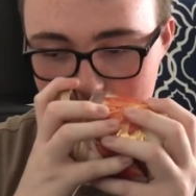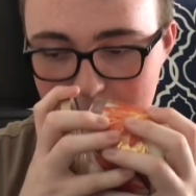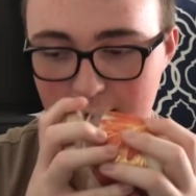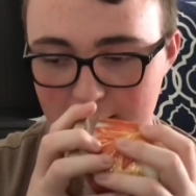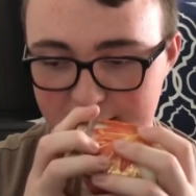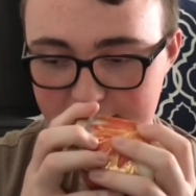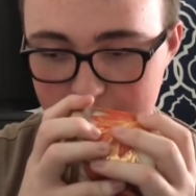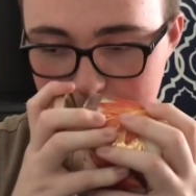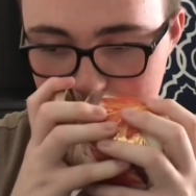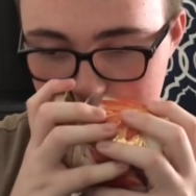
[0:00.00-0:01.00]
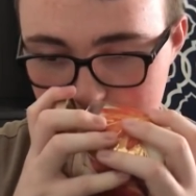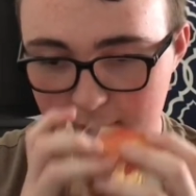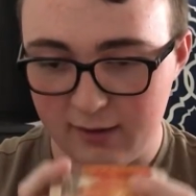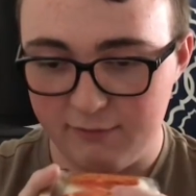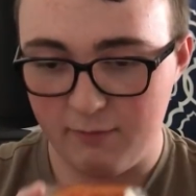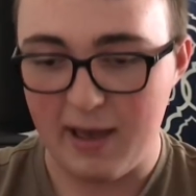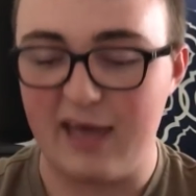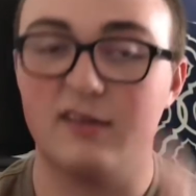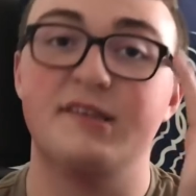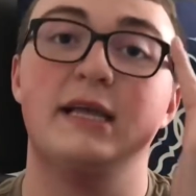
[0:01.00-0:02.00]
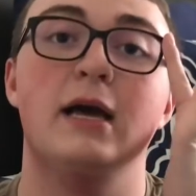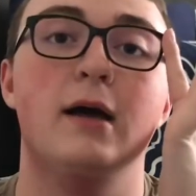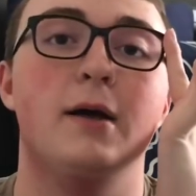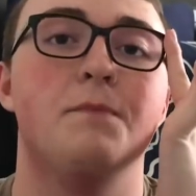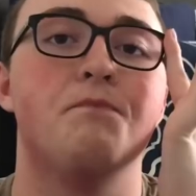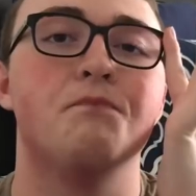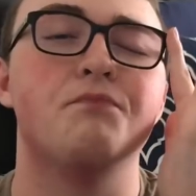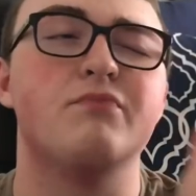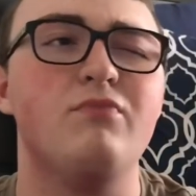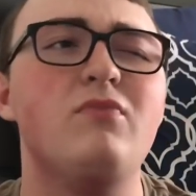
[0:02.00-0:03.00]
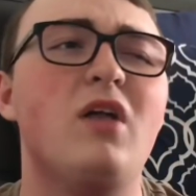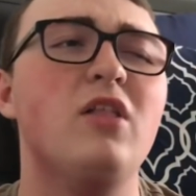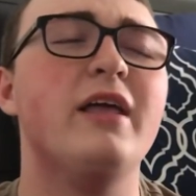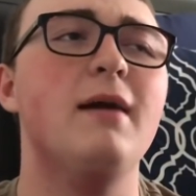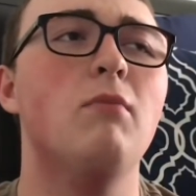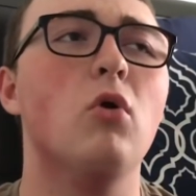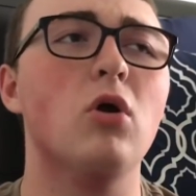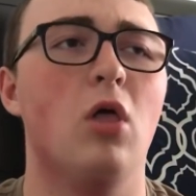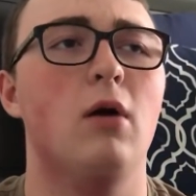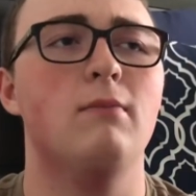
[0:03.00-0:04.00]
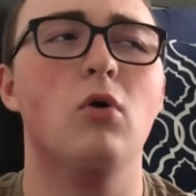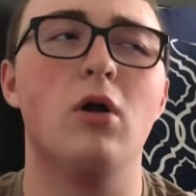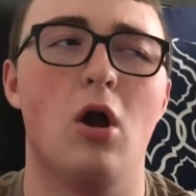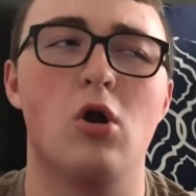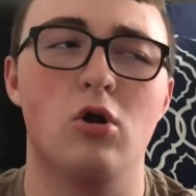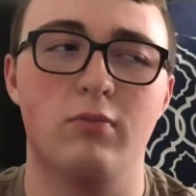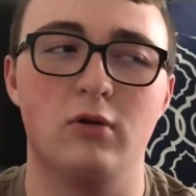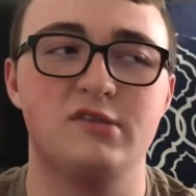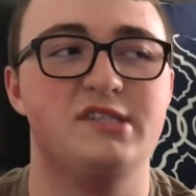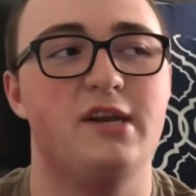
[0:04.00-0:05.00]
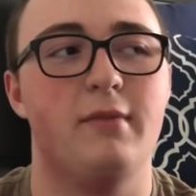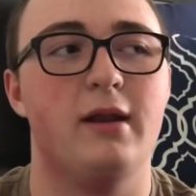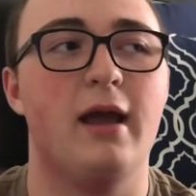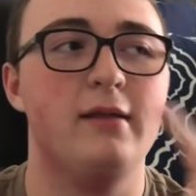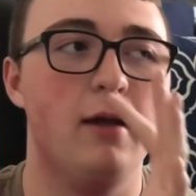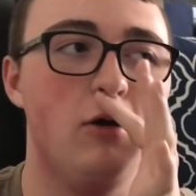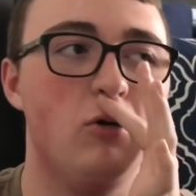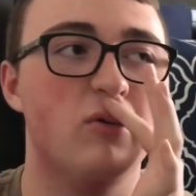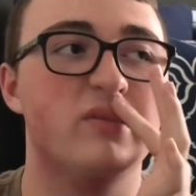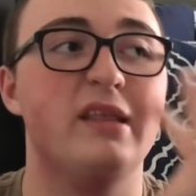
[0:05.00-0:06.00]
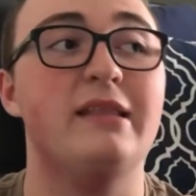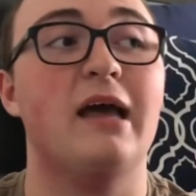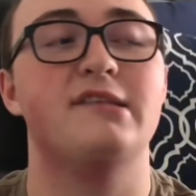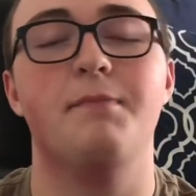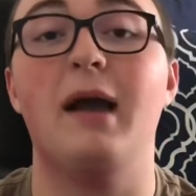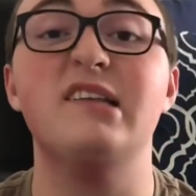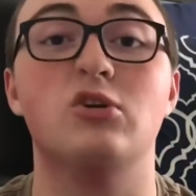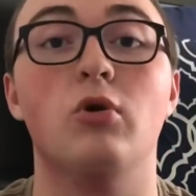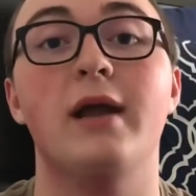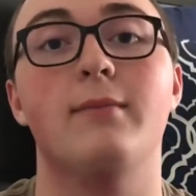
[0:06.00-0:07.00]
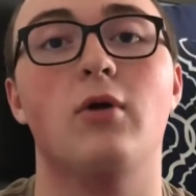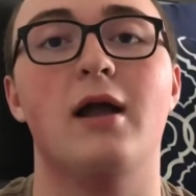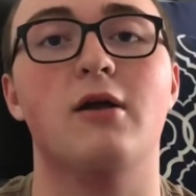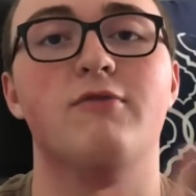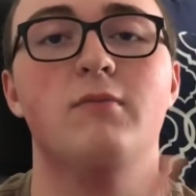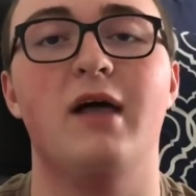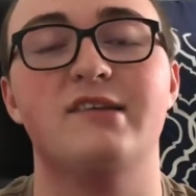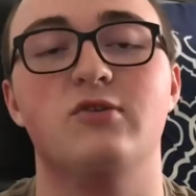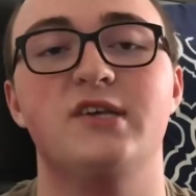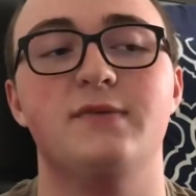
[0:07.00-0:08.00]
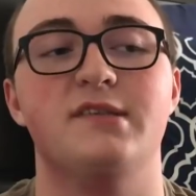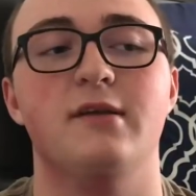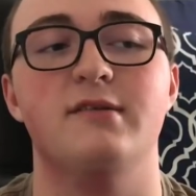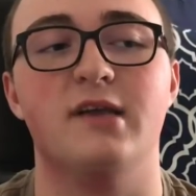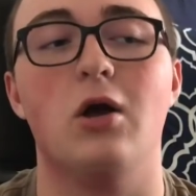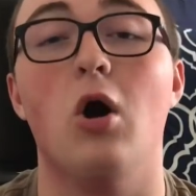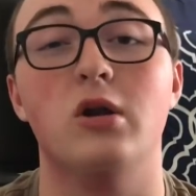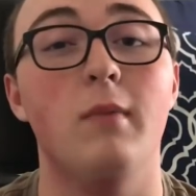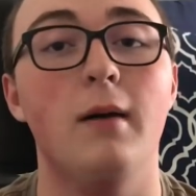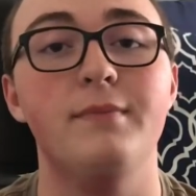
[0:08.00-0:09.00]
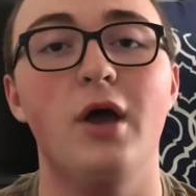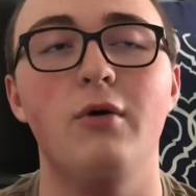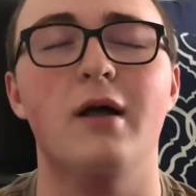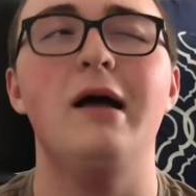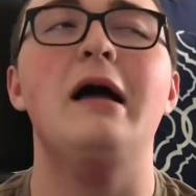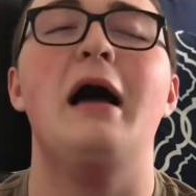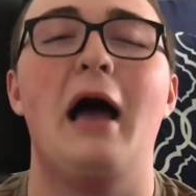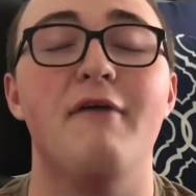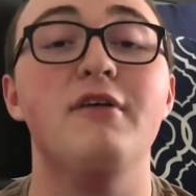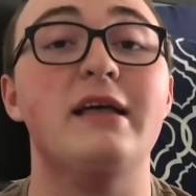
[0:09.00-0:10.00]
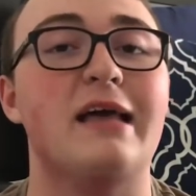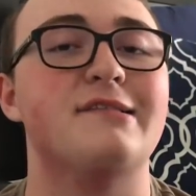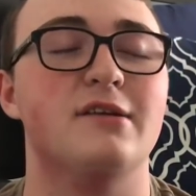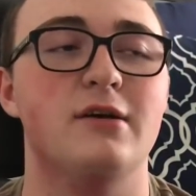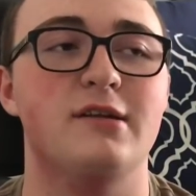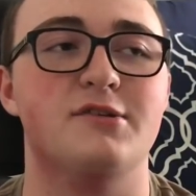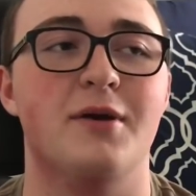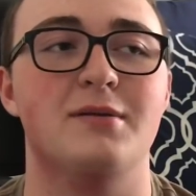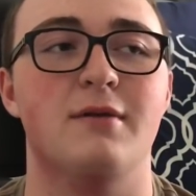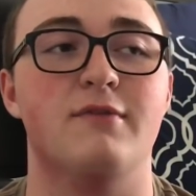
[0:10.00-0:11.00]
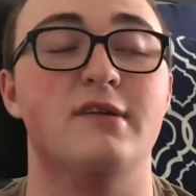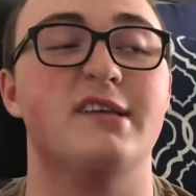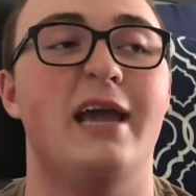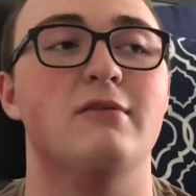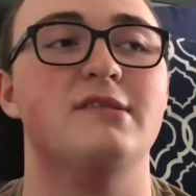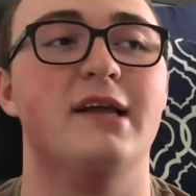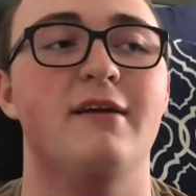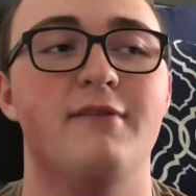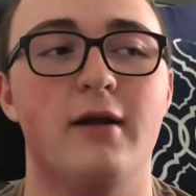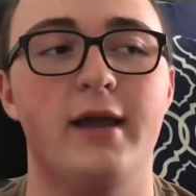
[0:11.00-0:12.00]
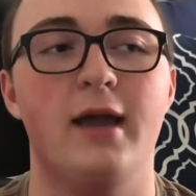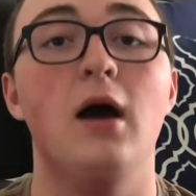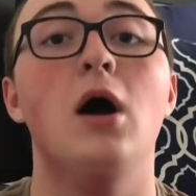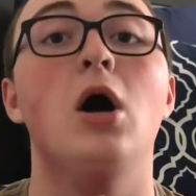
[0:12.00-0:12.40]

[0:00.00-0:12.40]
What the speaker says: There's right off the bat, there's like a more herbal cinnamon. I know in that spiced graham cracker from last Christmas, there's a cardamom note. I feel like that's a good description for this candle. It's like a very